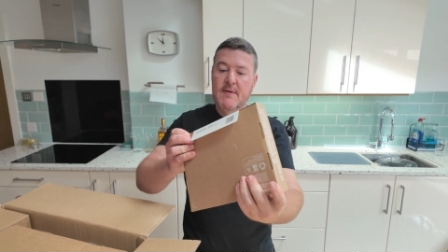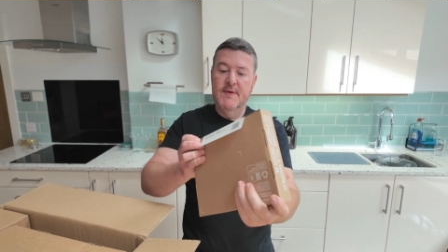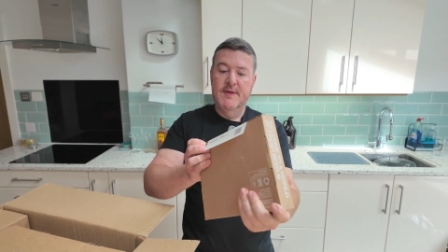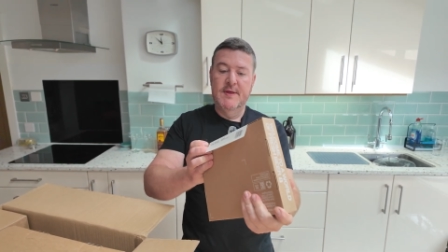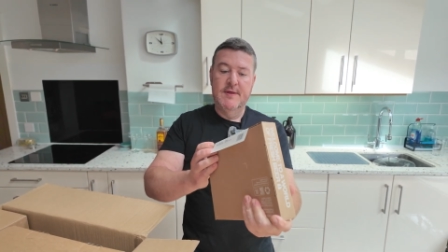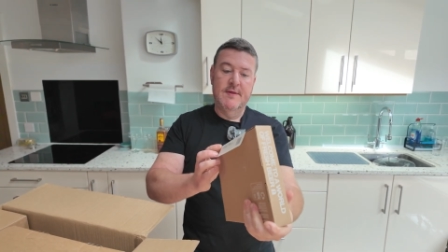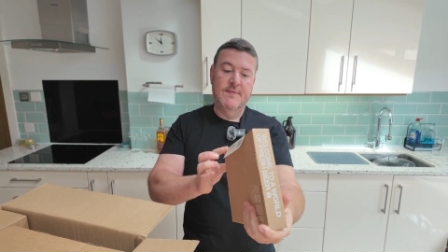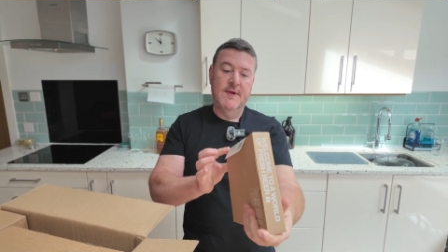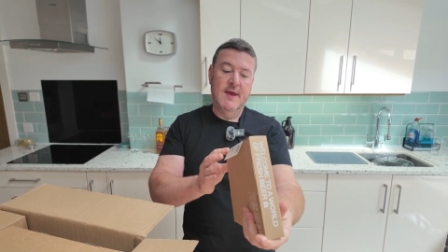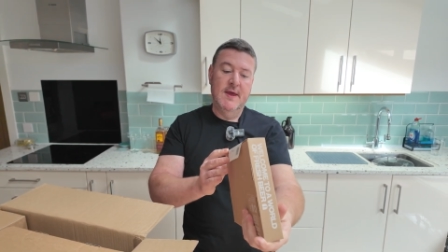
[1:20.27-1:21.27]
This is
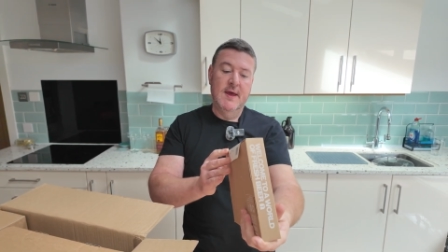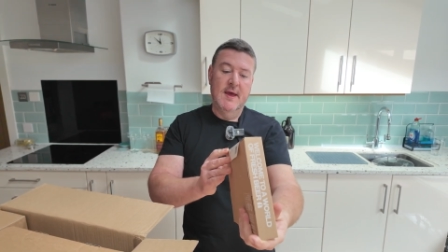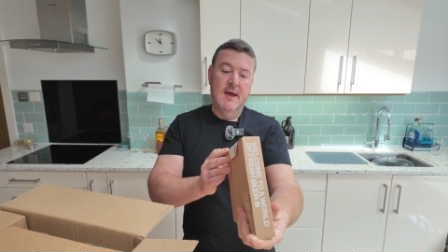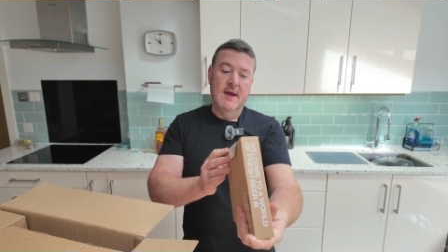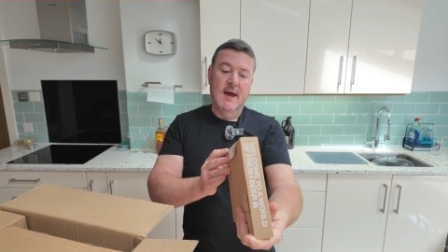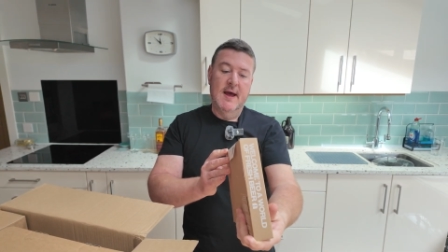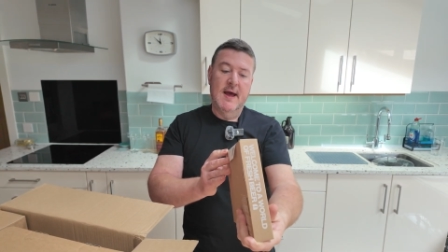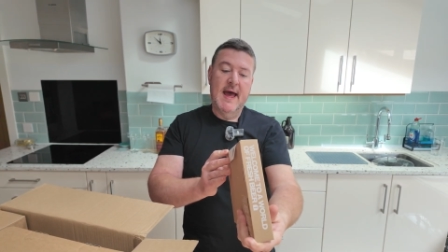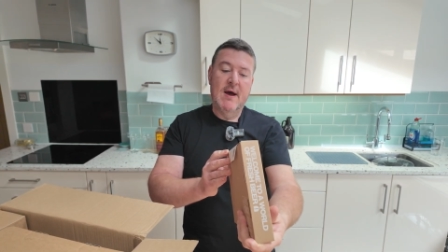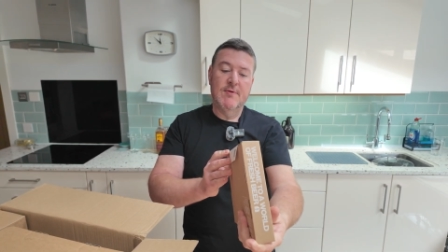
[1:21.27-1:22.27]
the
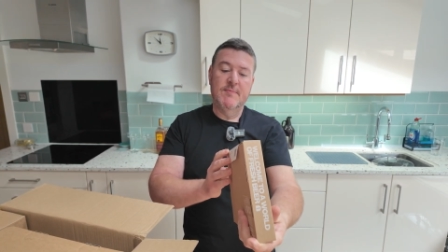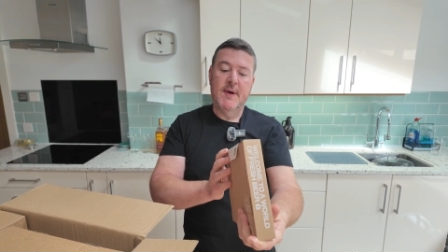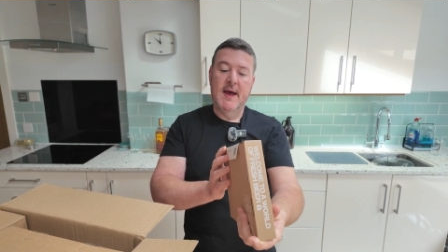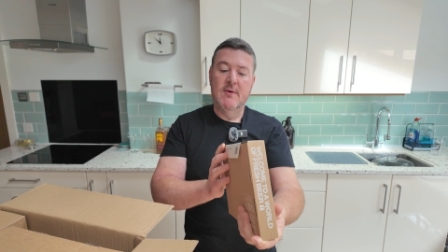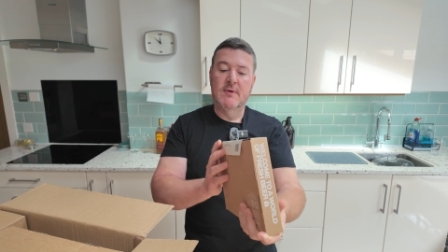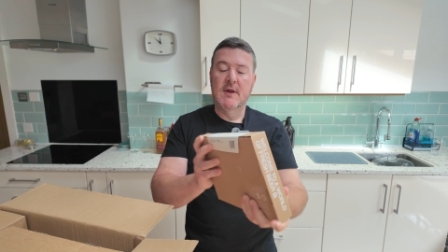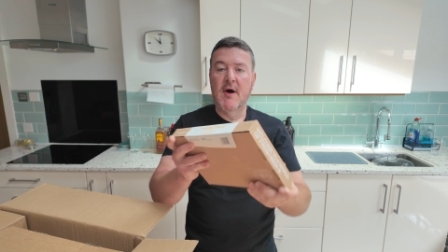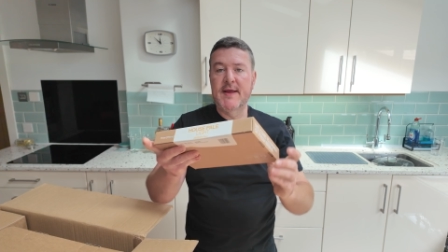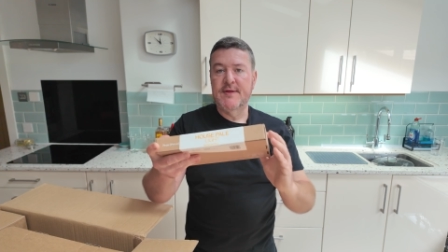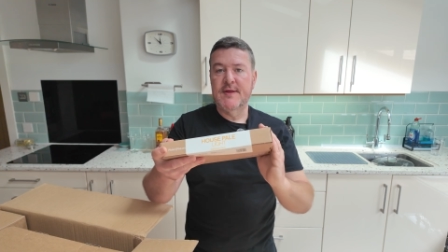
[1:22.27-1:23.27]
House Pale
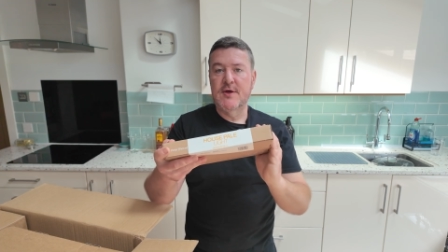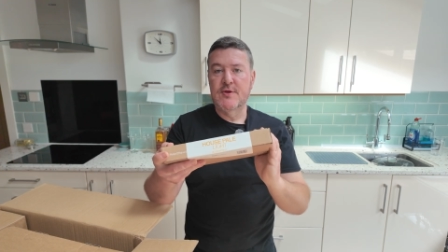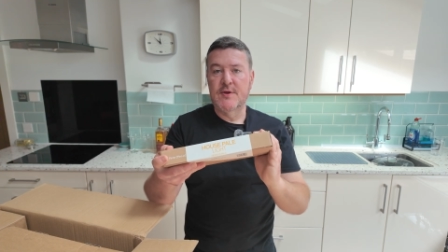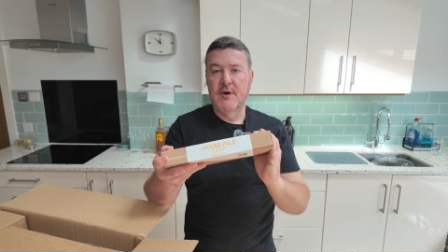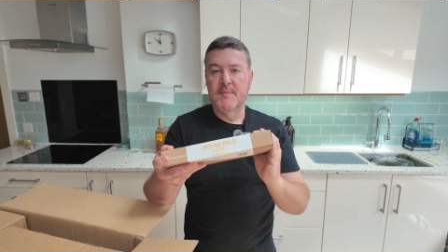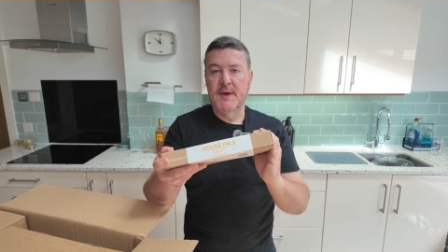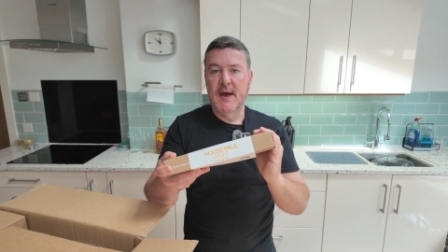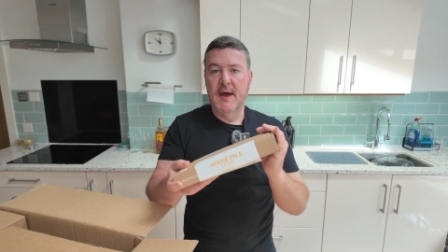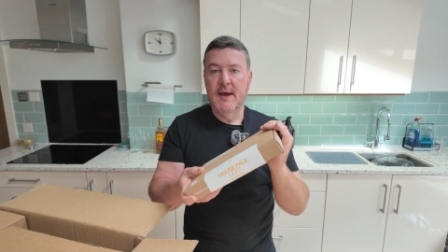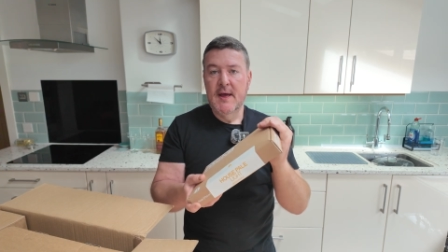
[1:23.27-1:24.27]
Light Session
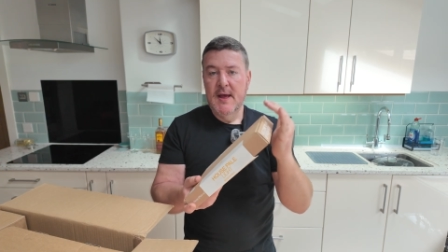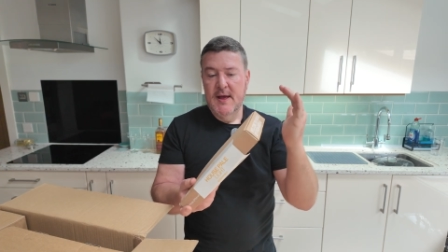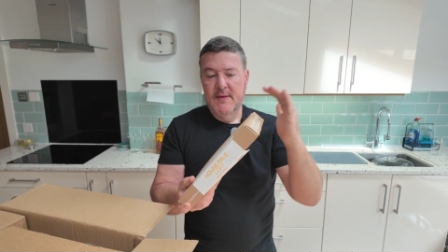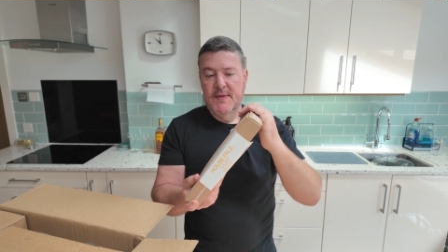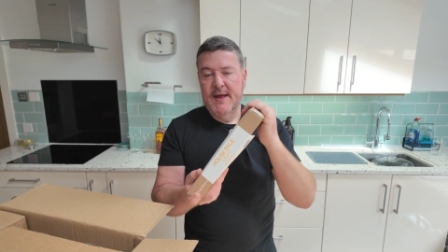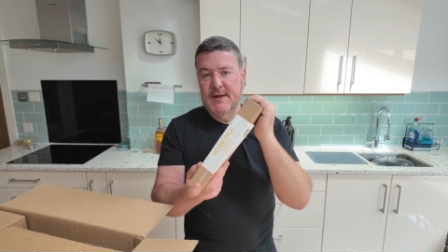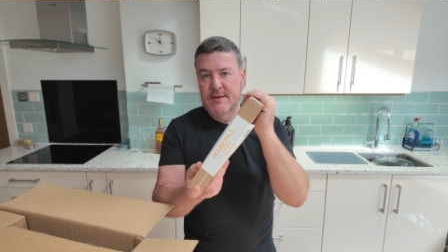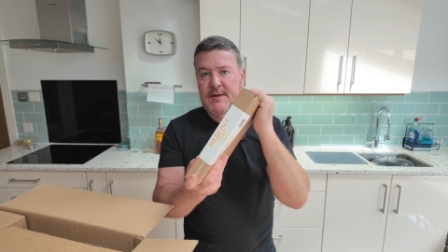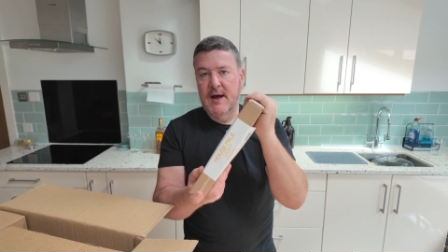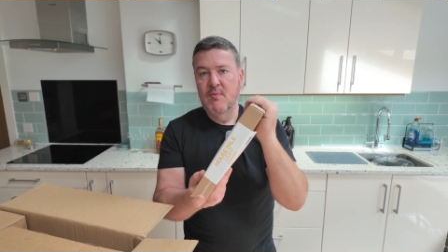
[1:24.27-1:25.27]
IPA.
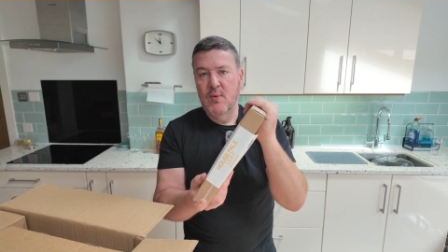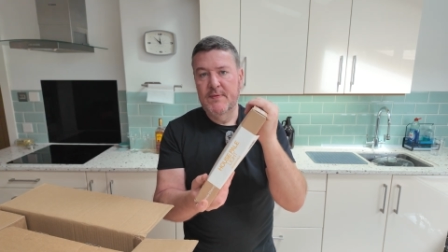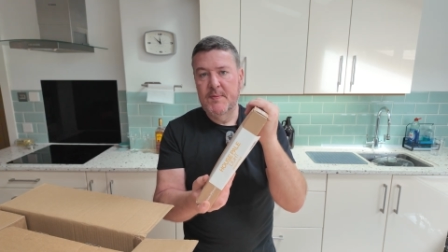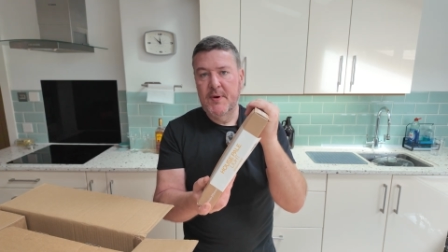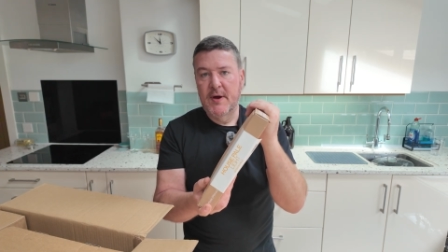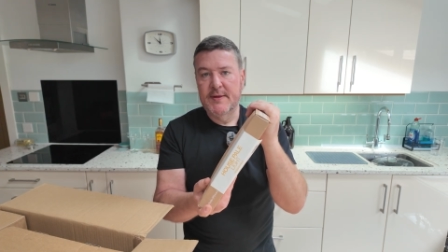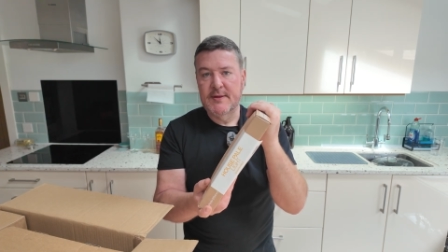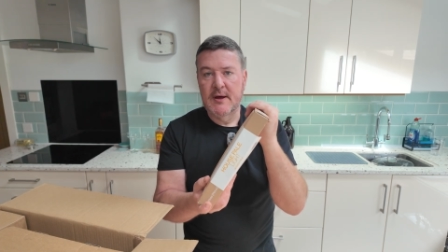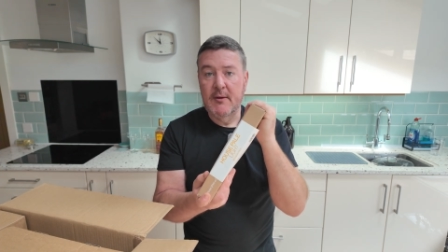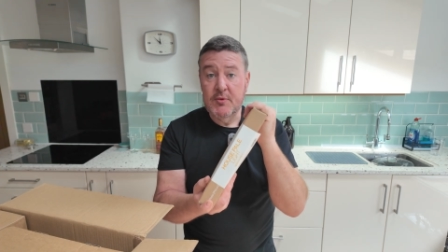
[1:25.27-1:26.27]
That's come with the
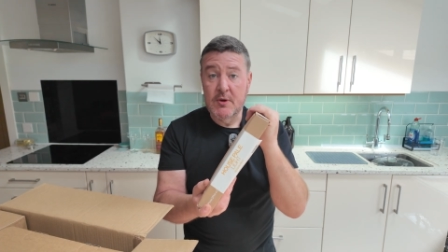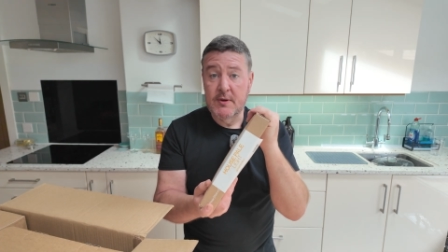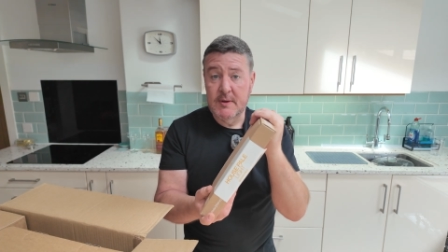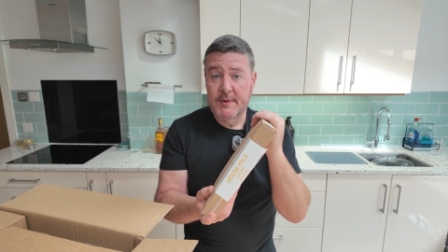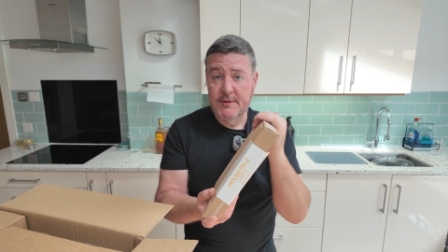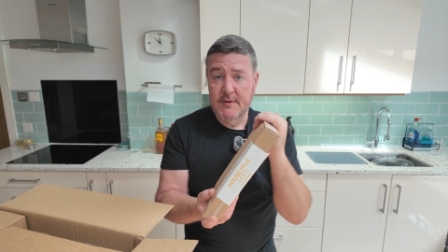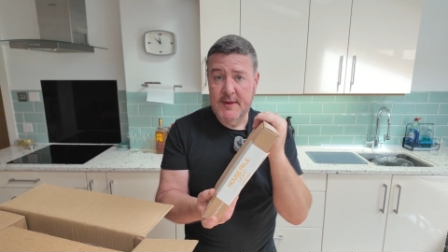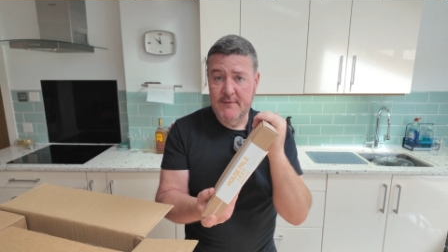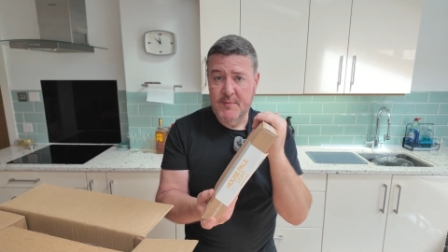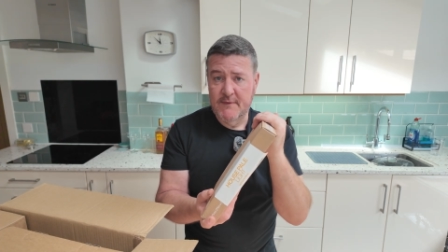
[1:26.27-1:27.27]
Pinter. I'm not going to be doing
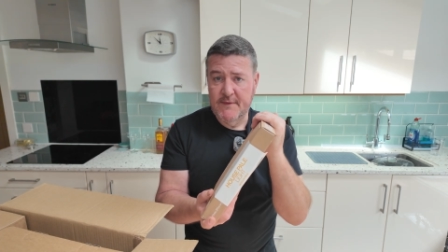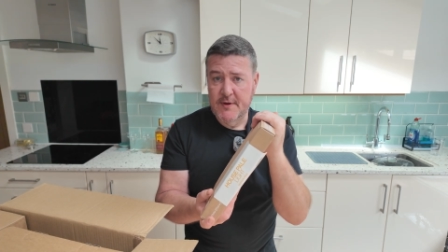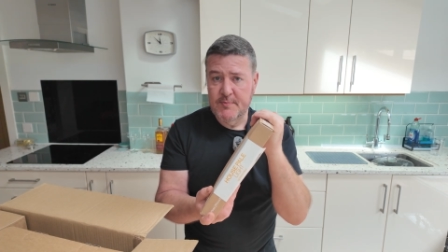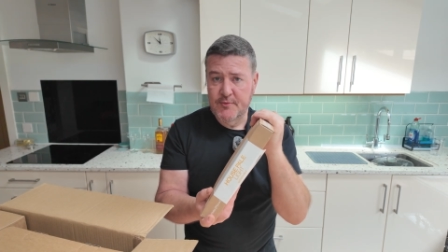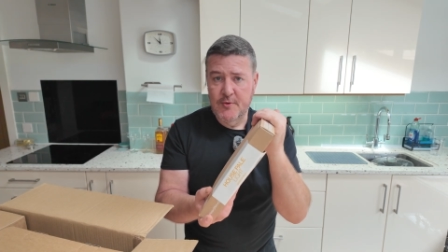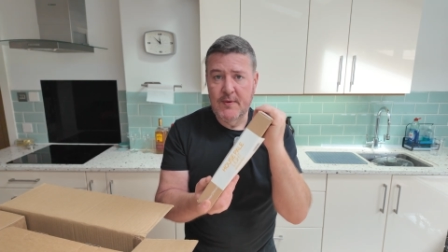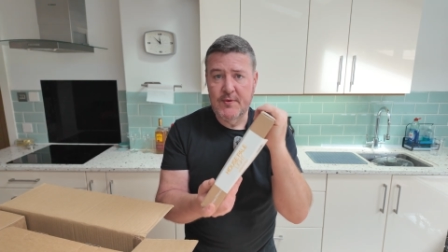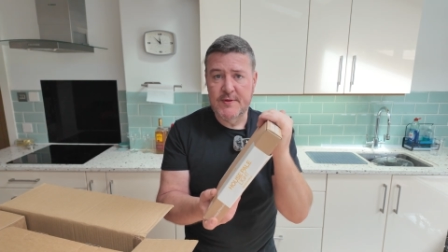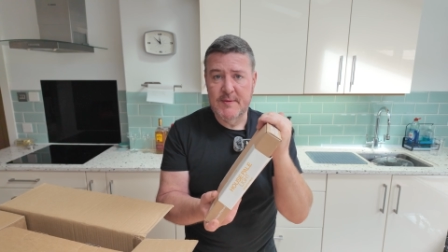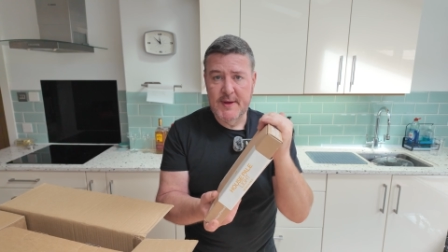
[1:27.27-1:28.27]
that for my first brew. I've
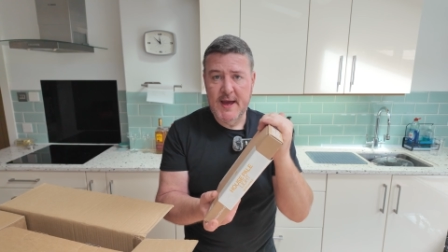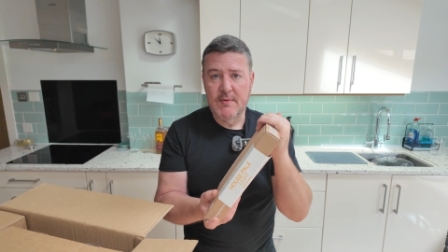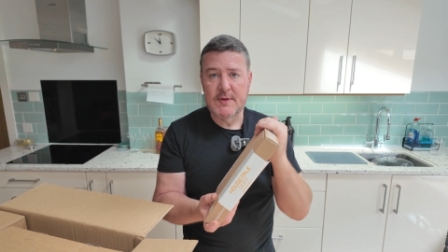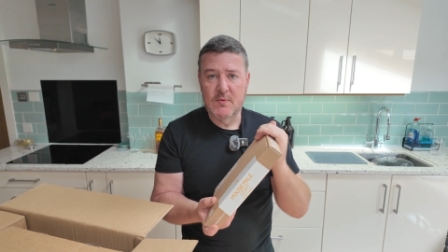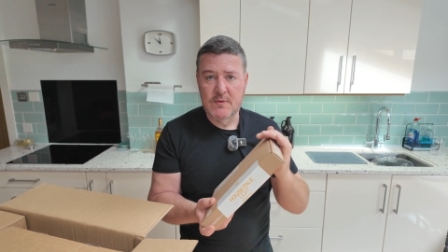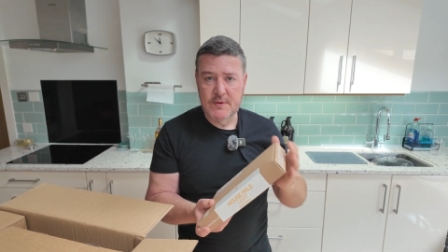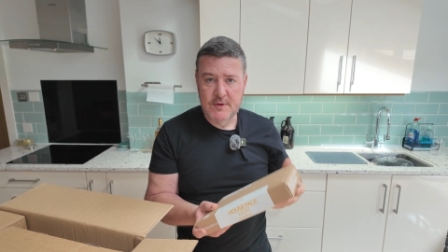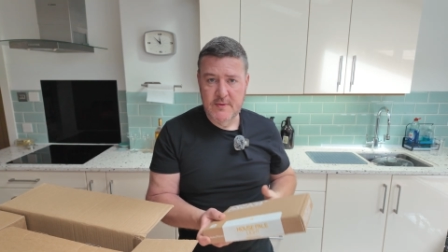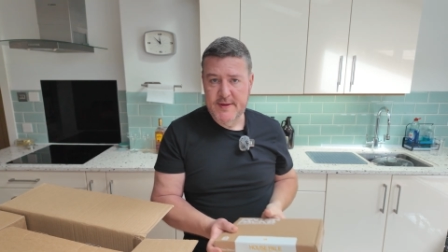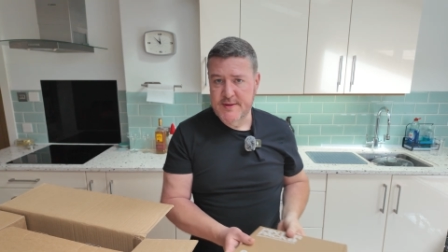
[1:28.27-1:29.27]
got something else I want
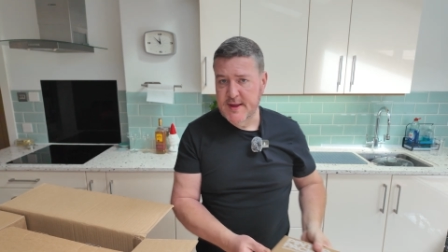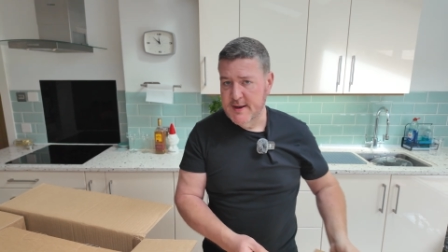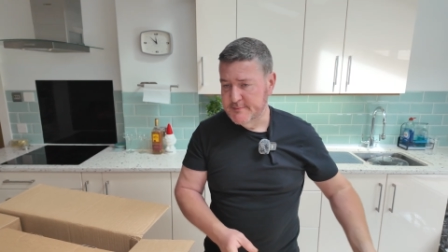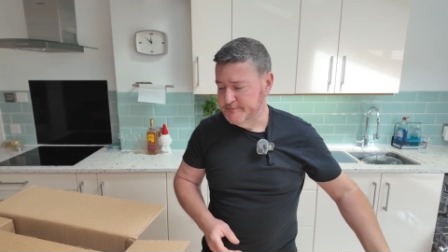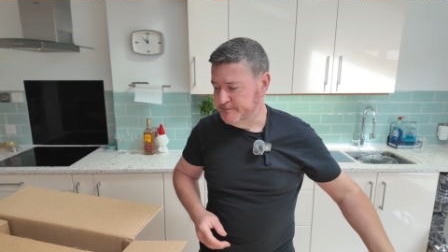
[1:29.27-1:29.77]
to do instead.